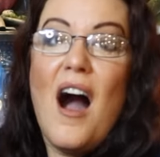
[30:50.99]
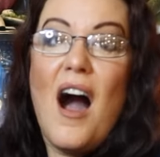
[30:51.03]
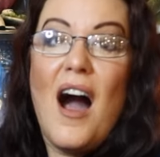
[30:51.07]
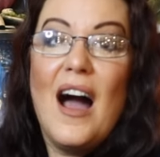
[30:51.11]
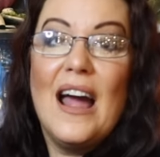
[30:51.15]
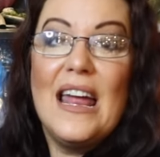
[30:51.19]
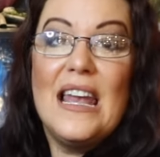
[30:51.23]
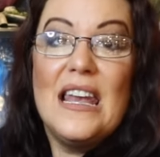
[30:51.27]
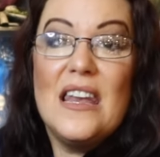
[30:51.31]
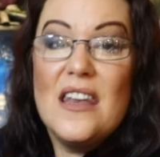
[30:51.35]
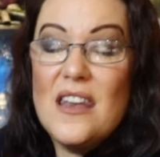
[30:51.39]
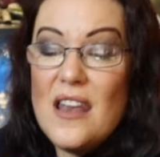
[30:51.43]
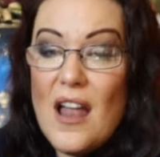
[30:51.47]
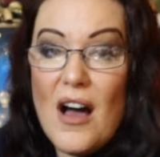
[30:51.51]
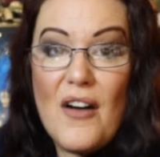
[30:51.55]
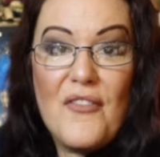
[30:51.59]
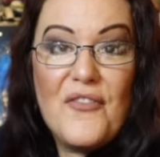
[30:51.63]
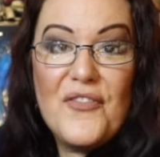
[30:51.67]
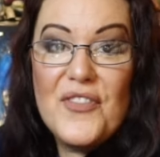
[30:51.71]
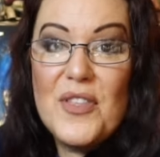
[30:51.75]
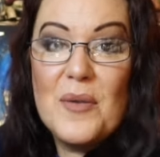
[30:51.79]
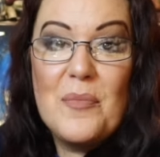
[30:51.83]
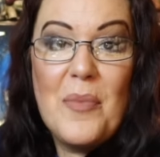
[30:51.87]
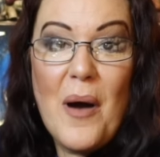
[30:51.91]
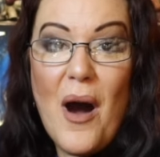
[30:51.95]
I
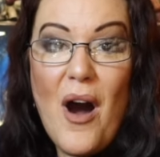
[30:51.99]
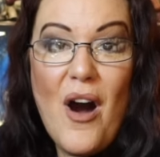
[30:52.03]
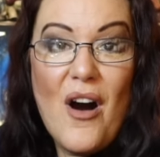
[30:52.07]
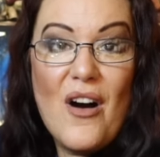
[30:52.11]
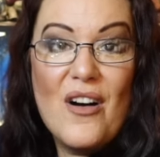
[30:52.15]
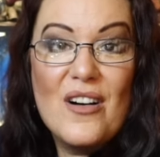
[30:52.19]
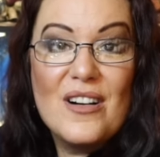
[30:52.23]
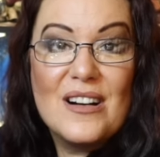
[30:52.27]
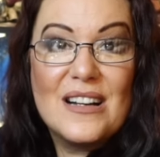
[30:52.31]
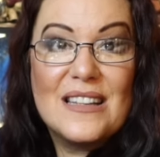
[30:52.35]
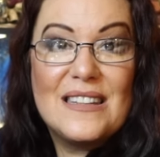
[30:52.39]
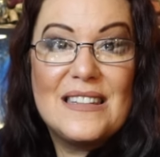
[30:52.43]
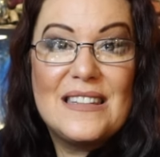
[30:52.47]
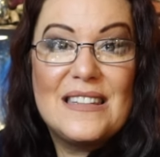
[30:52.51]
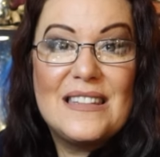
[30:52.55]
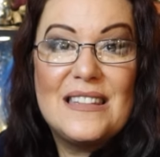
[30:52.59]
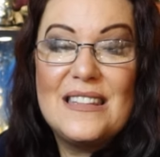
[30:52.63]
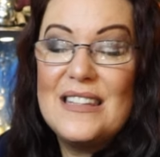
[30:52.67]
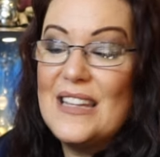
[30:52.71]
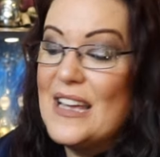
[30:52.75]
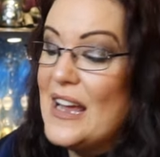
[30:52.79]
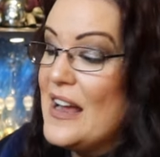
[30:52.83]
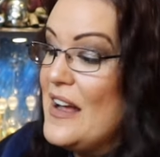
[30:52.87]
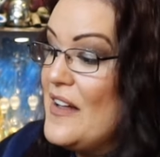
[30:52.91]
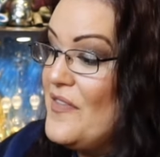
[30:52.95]
love the
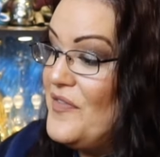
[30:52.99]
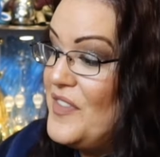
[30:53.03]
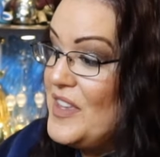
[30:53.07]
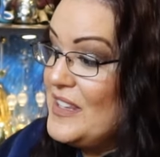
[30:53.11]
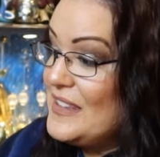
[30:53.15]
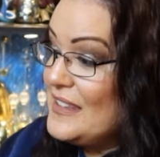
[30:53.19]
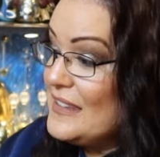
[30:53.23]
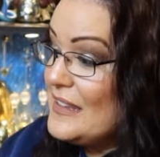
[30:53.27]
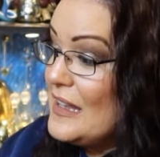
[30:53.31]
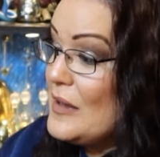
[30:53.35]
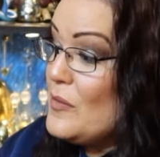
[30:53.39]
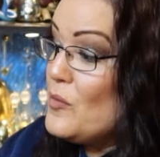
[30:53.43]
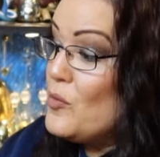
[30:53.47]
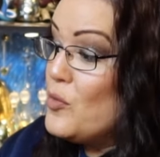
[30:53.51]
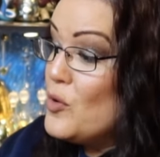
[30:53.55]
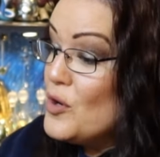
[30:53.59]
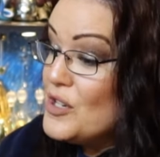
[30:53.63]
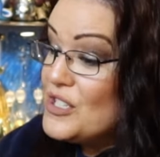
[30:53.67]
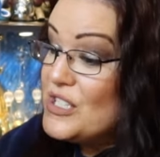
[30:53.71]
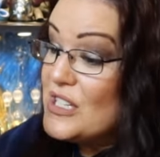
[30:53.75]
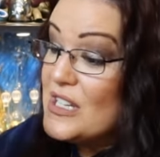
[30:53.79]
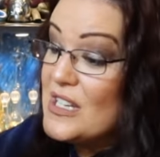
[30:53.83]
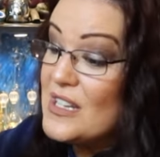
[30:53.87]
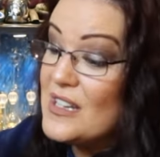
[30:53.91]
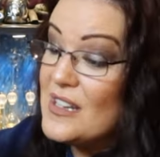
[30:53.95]
box. This is a
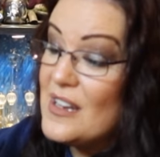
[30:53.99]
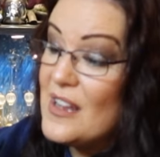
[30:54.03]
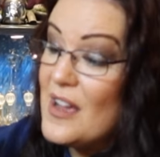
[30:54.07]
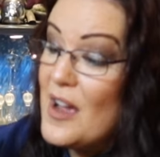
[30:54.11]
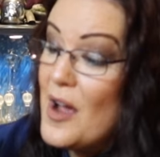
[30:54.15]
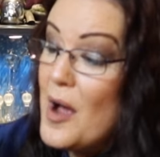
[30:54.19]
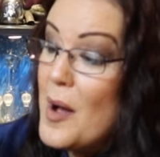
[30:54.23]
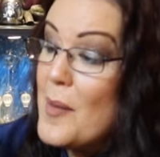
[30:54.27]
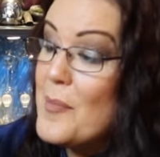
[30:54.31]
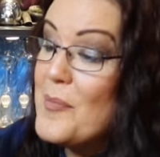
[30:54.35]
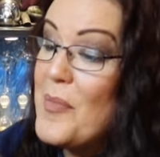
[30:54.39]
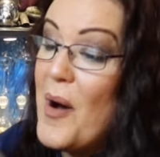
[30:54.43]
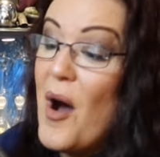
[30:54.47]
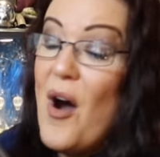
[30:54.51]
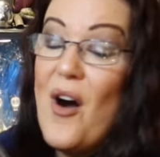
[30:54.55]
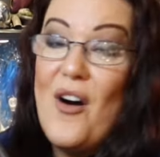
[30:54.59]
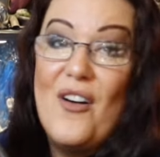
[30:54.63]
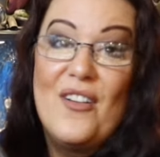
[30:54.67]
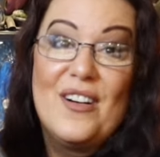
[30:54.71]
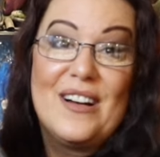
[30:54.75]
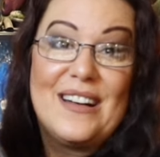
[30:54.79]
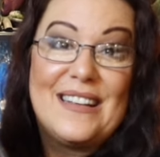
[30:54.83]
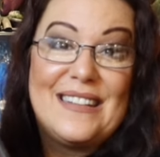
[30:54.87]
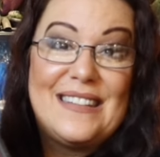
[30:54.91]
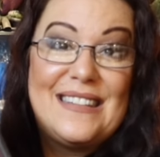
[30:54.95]
wooden
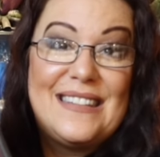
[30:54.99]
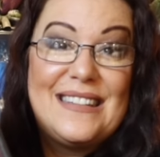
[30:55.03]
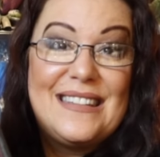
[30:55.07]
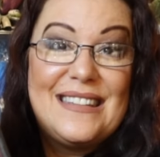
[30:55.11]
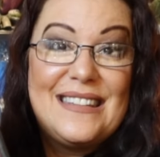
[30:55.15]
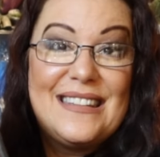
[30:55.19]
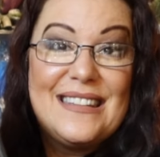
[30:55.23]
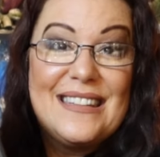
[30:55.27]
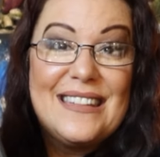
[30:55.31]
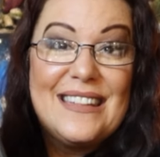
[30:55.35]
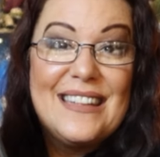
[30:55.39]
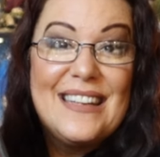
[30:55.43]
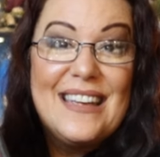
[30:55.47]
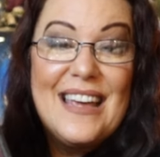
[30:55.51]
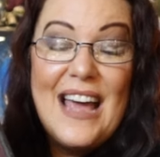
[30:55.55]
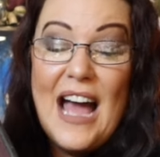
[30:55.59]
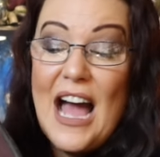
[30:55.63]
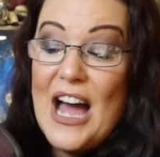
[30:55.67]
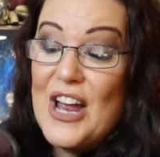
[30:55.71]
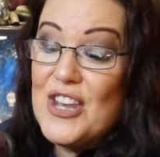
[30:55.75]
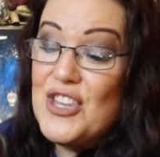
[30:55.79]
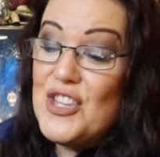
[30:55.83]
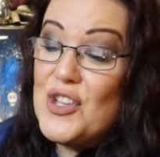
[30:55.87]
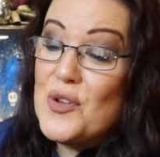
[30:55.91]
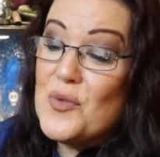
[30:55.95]
box.
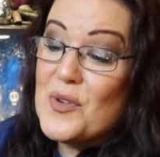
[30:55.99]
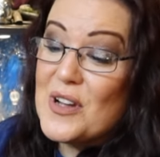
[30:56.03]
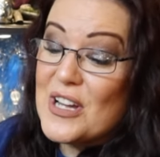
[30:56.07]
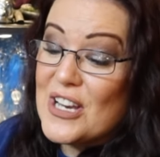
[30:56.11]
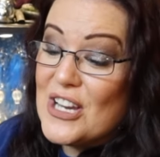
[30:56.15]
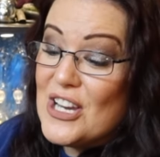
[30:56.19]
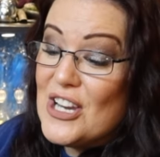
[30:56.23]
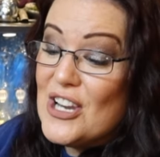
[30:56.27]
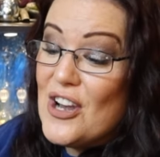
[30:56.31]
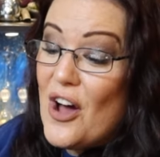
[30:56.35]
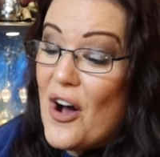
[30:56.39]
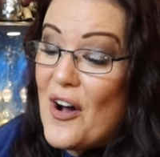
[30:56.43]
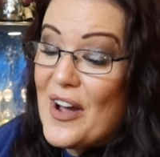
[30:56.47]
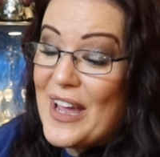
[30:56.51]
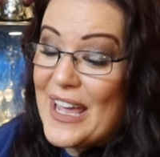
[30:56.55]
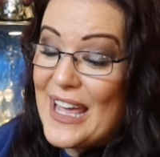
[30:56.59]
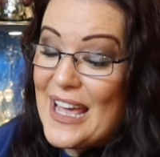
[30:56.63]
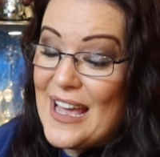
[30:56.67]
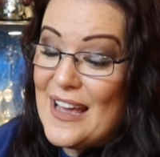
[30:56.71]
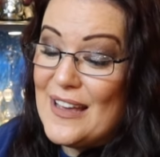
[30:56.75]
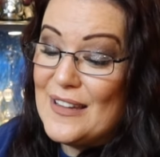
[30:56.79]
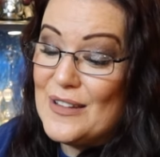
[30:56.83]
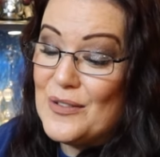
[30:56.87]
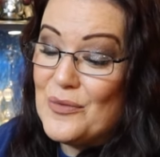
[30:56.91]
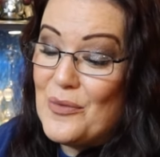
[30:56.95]
And you can lock
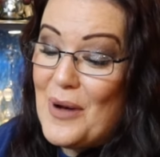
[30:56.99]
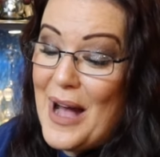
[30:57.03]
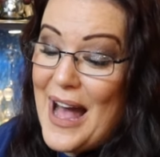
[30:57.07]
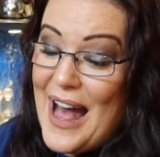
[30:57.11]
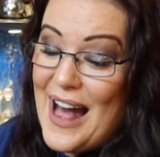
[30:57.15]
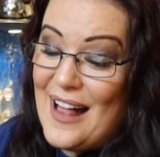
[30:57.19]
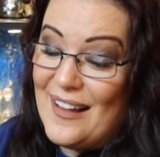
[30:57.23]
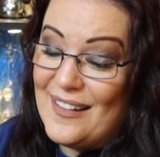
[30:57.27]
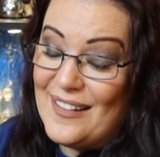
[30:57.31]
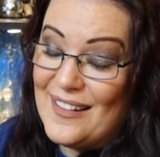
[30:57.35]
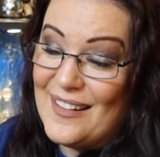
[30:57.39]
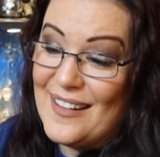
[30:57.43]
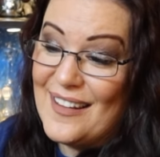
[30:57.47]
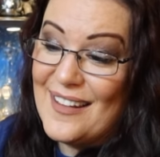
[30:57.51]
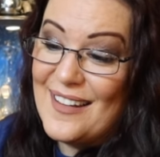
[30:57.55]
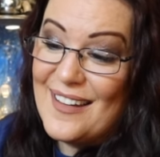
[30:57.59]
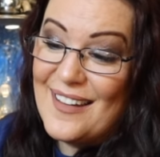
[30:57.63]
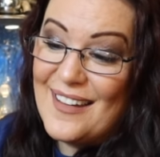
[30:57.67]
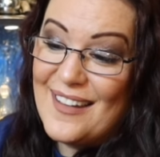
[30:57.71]
it as well.